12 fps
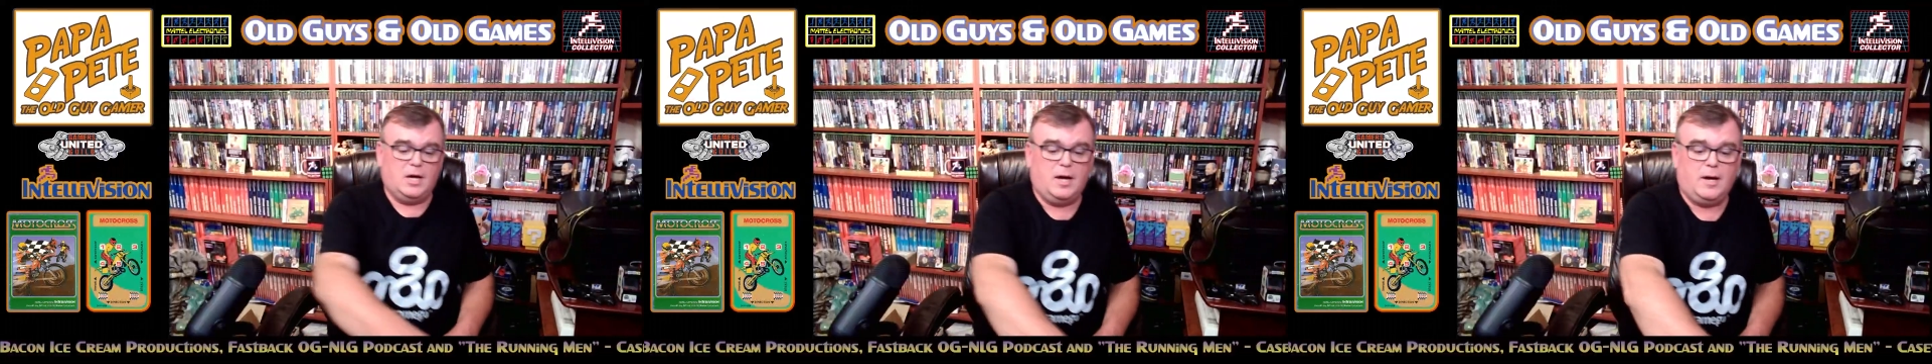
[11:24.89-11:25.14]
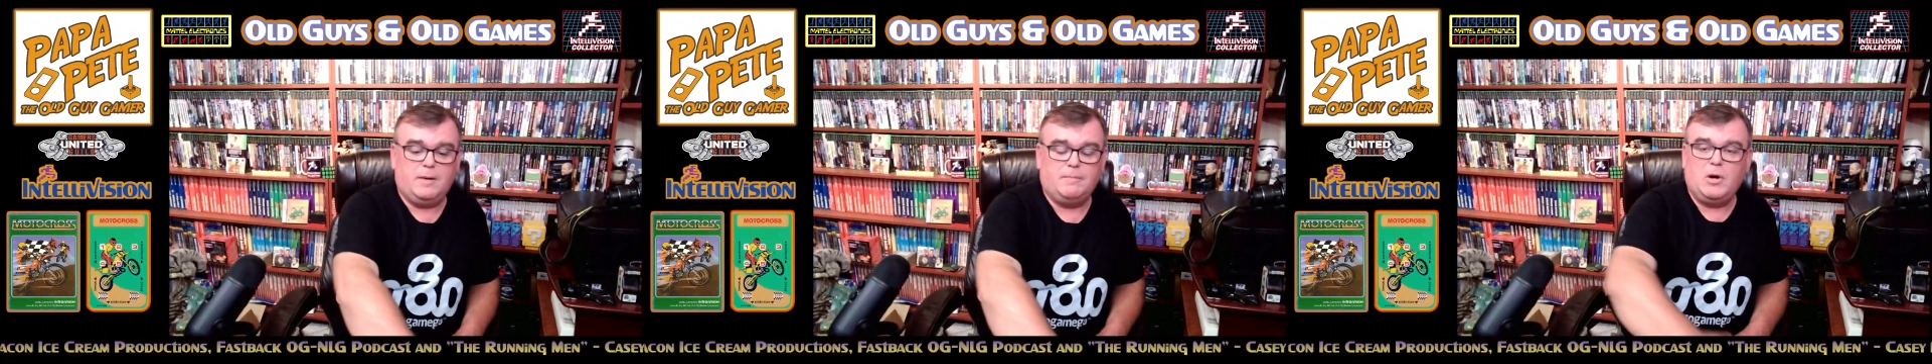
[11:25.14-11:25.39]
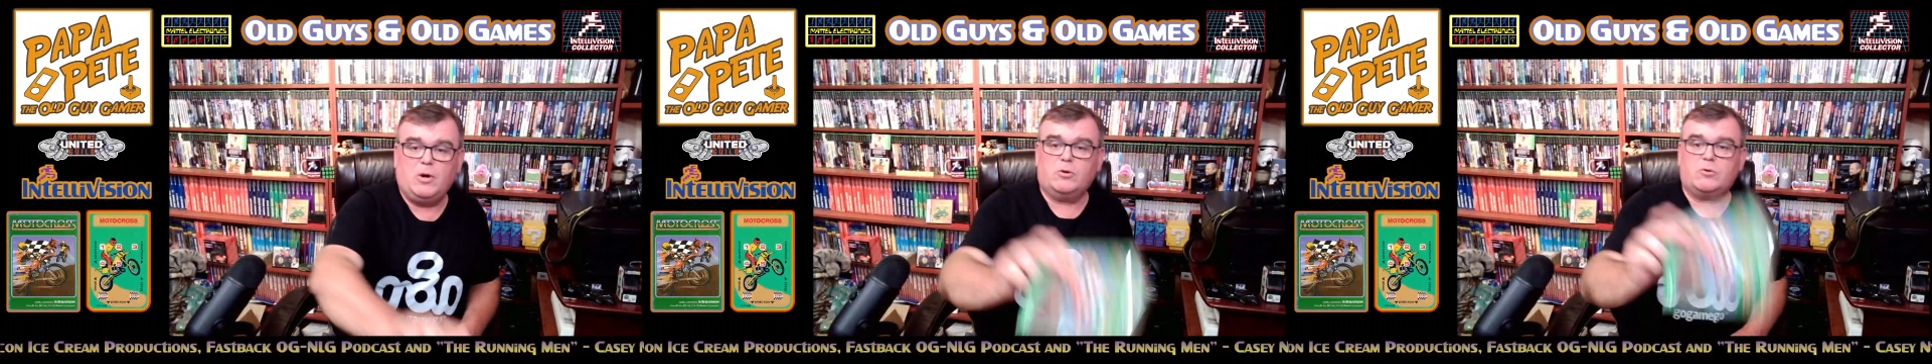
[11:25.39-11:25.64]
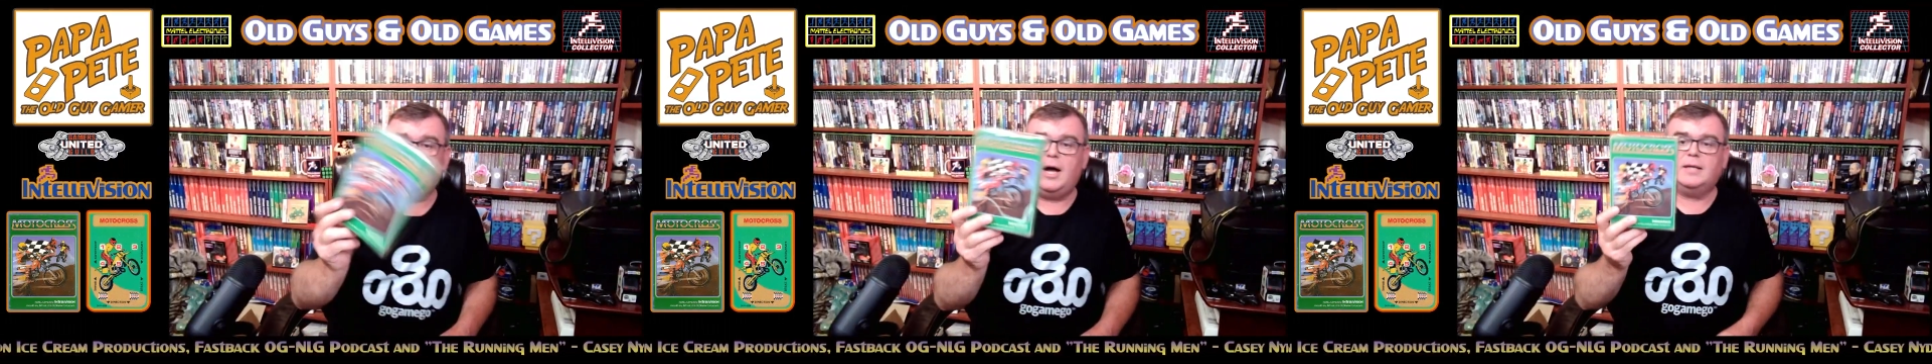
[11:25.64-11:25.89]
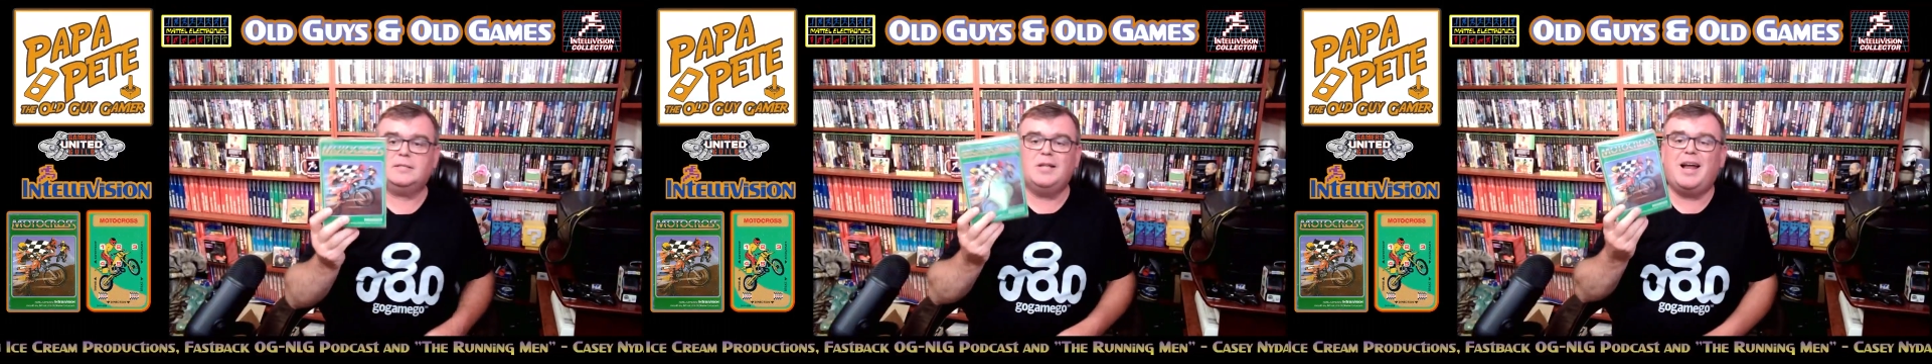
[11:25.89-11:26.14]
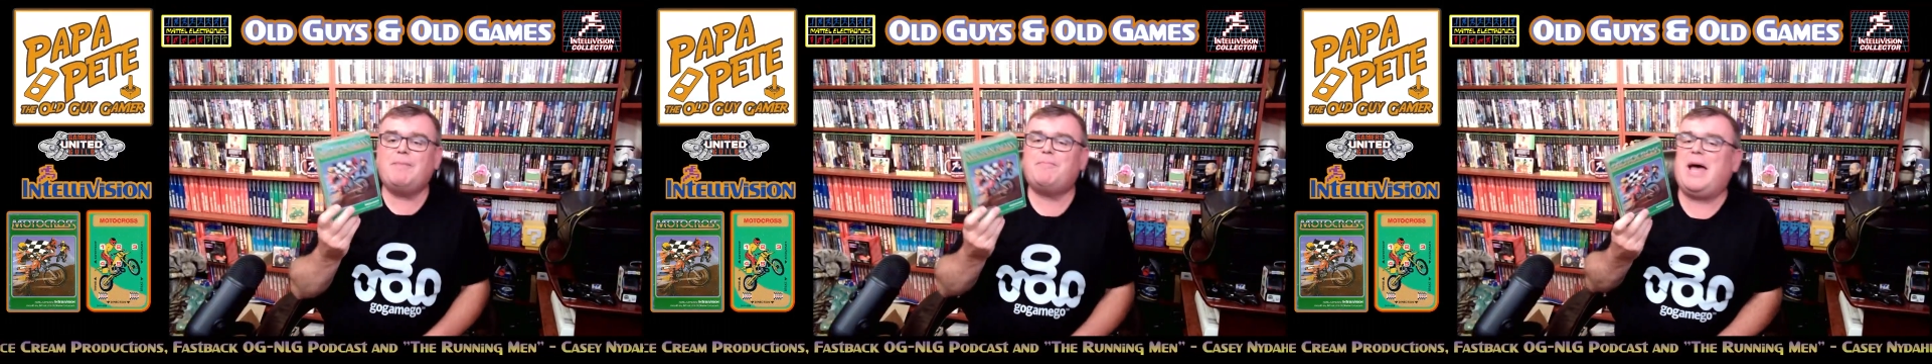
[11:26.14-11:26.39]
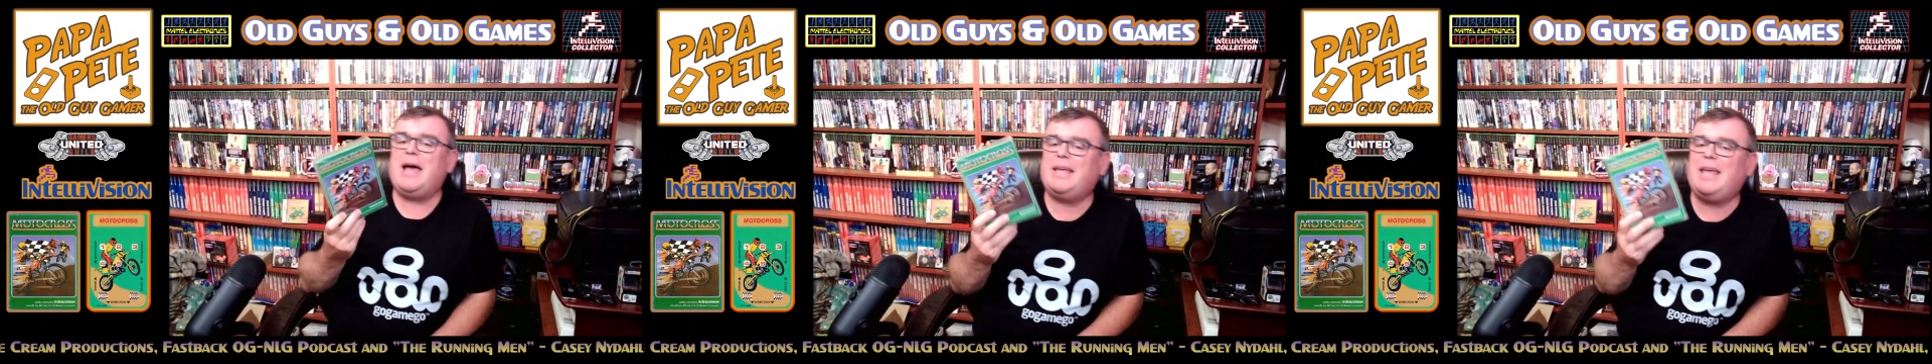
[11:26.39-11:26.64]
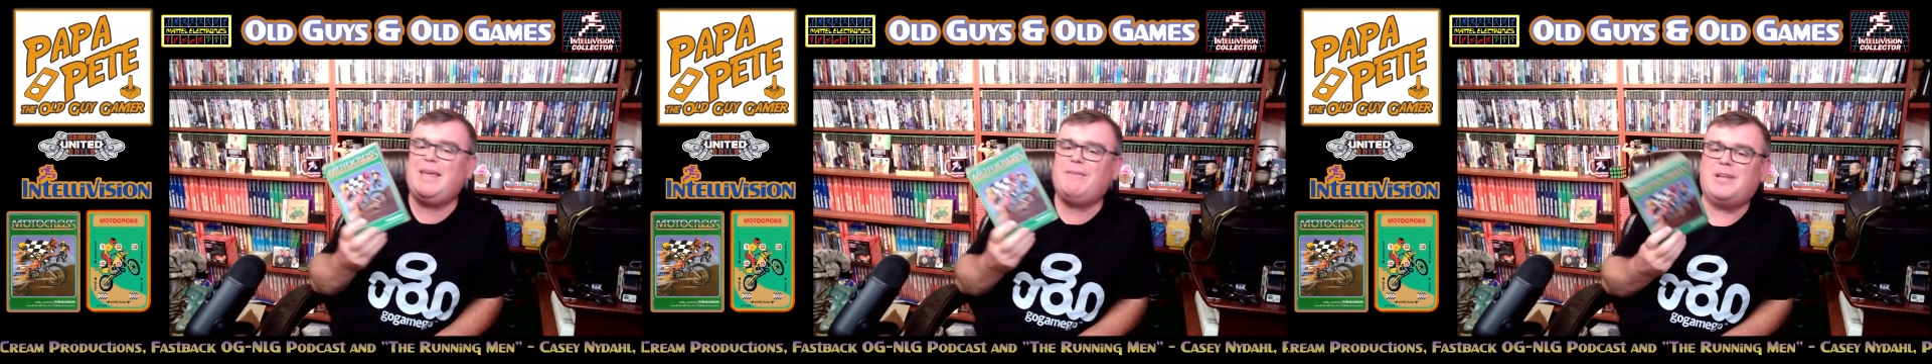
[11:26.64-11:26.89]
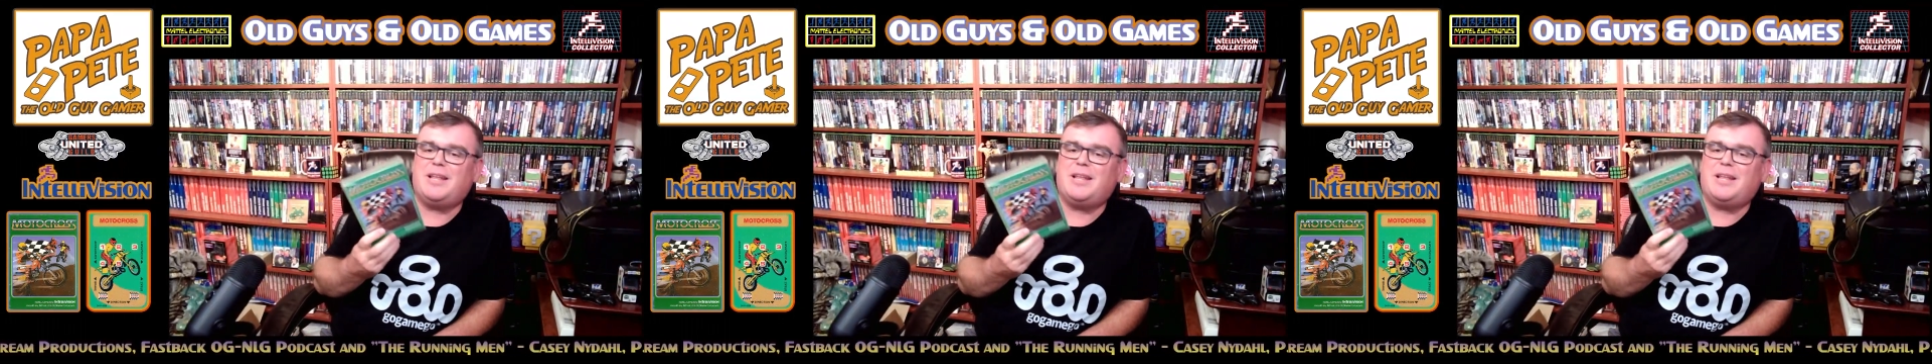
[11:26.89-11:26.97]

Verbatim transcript: Uh, motocross, not a bad game,